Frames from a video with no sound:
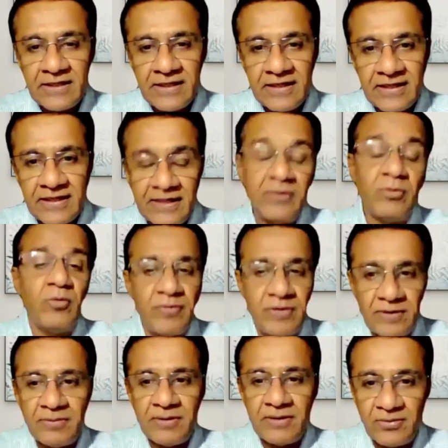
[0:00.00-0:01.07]
Yeah, and then hopefully,
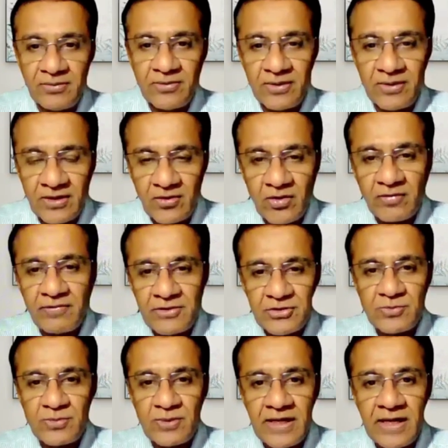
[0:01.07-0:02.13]
during our
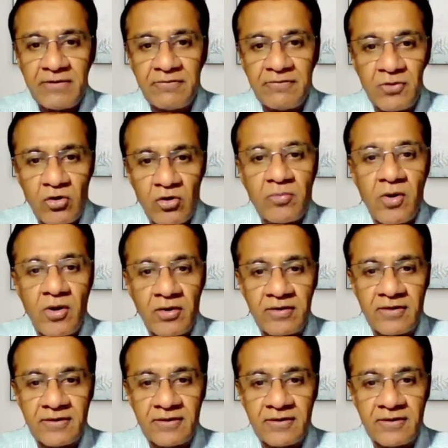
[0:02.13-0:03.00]
conversation, we'll kind of talk about